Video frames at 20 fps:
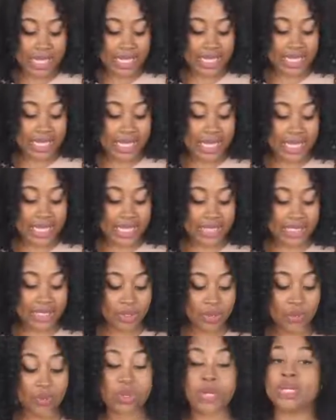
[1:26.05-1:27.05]
And
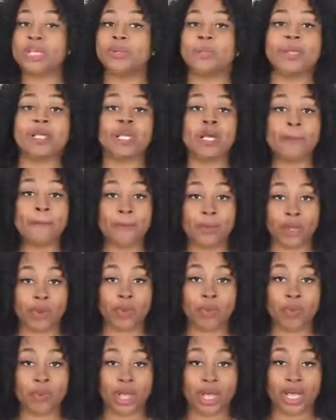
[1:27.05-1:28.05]
then we're gonna make a
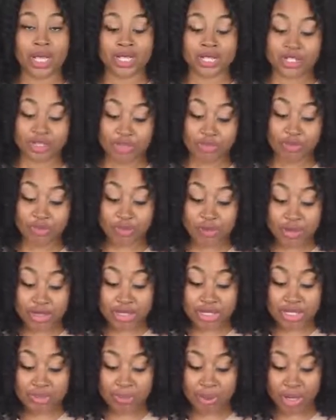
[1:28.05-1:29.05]
meal pie. So the
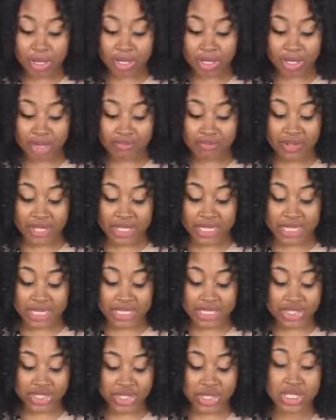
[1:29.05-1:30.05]
first part of it
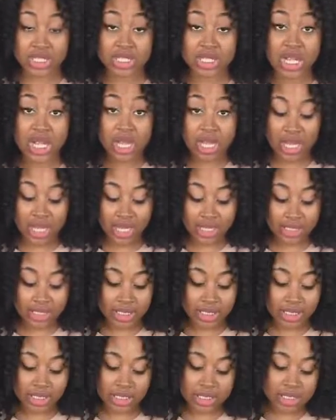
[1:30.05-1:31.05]
is just
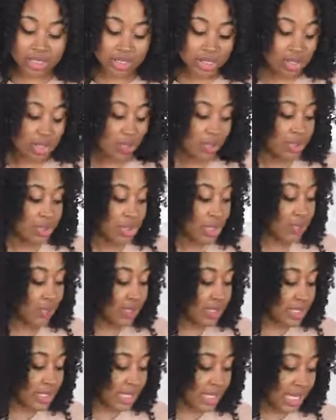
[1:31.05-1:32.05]
onions, which I
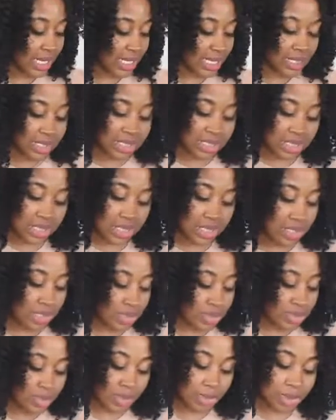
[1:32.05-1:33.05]
already sliced.
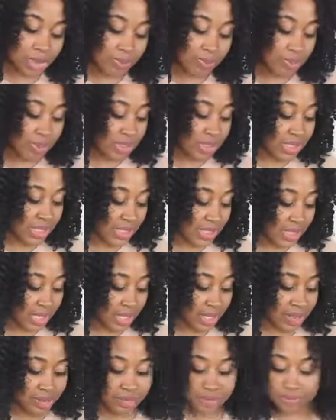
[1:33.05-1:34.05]
So you're gonna put that
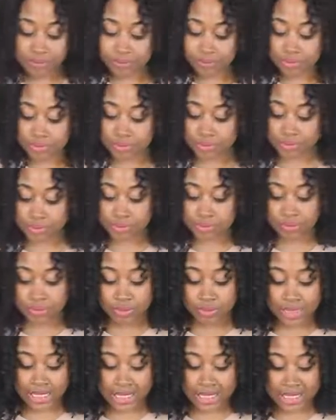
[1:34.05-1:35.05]
down
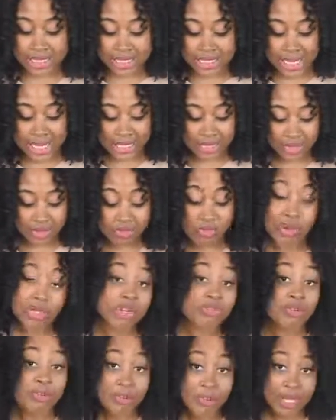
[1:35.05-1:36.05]
inside of
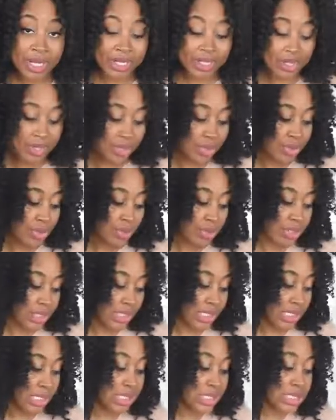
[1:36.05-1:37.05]
whatever pan you're
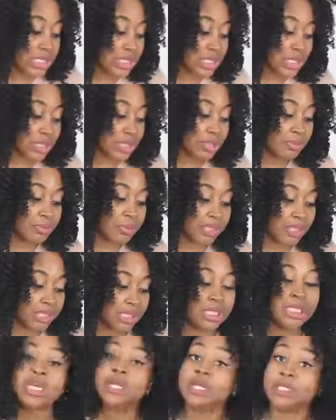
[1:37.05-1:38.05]
using. And this is gonna
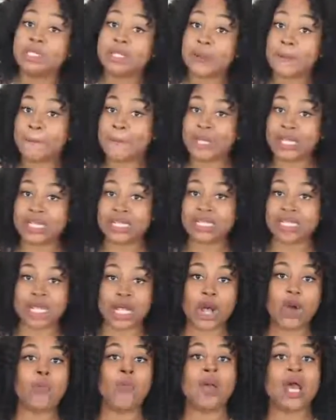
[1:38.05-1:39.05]
be the base
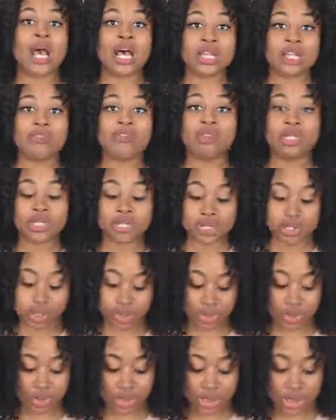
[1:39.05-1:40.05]
to help elevate the
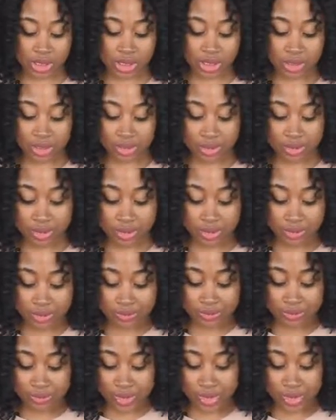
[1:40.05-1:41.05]
turkey.
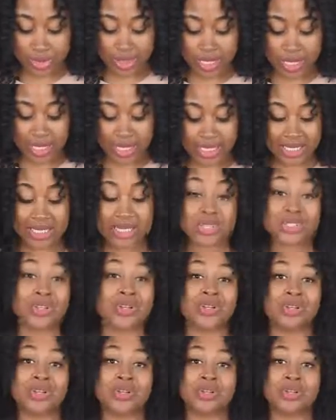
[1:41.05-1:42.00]
Okay, and then it's